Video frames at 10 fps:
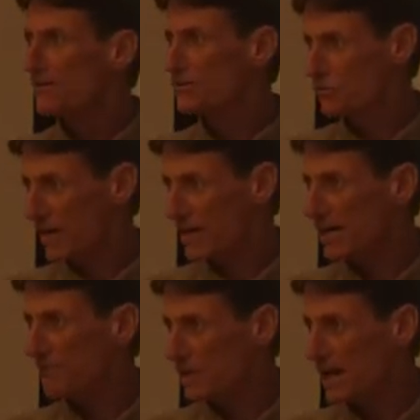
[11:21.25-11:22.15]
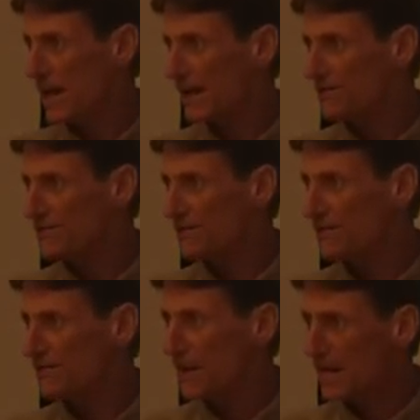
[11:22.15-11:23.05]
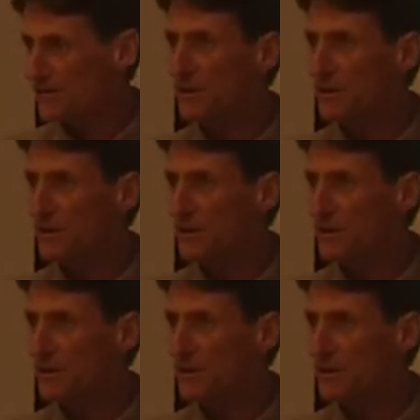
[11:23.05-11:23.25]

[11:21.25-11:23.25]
sweeten up the eggs. If